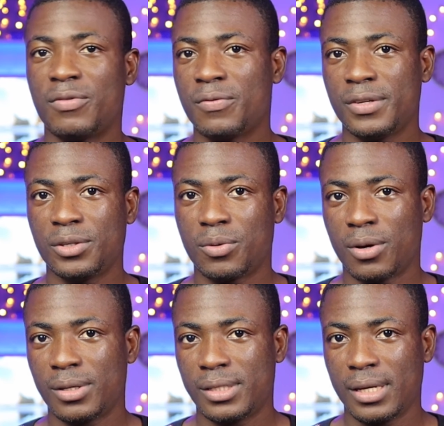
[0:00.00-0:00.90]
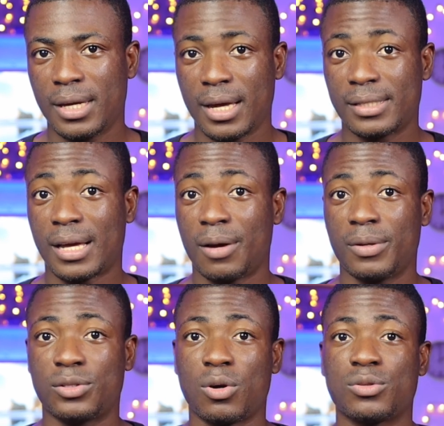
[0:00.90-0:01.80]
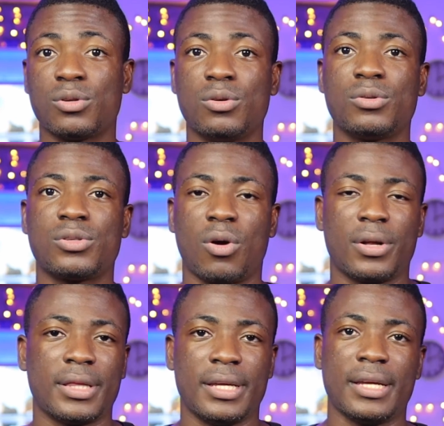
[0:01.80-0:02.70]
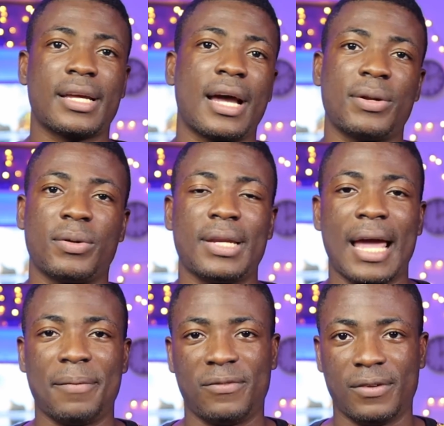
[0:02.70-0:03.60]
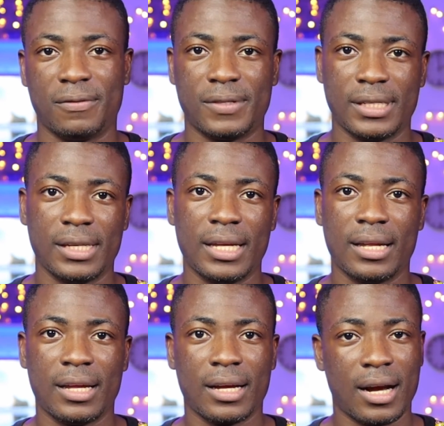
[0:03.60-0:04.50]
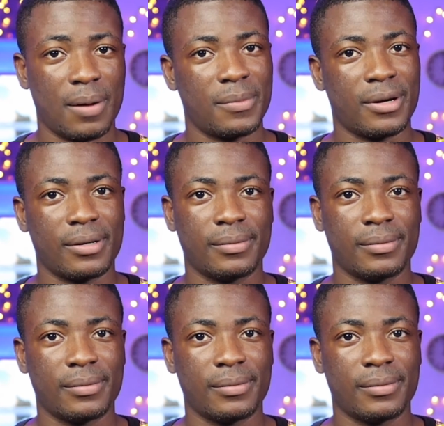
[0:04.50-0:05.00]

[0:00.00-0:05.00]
for video quality, here's how it also looks on the Canon M50 camera.